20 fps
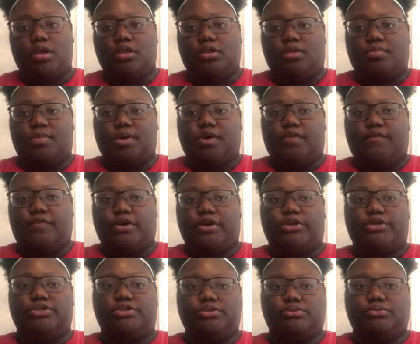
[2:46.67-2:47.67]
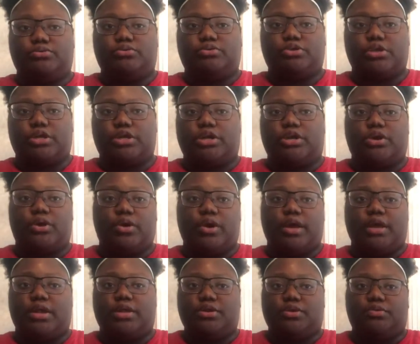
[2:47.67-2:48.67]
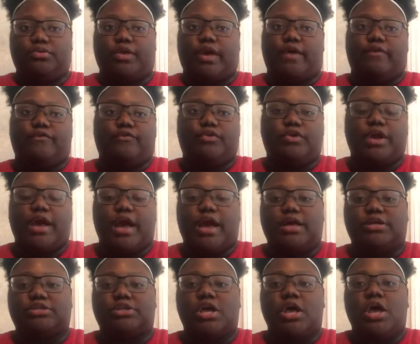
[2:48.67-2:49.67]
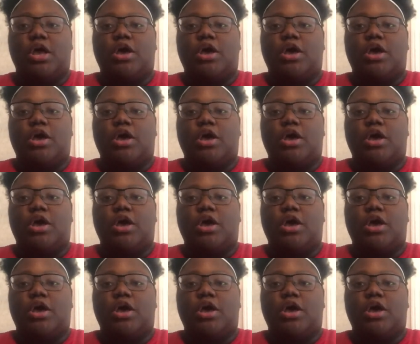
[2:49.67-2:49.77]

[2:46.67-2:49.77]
in the mail very soon, so I need to go ahead and do that for you guys.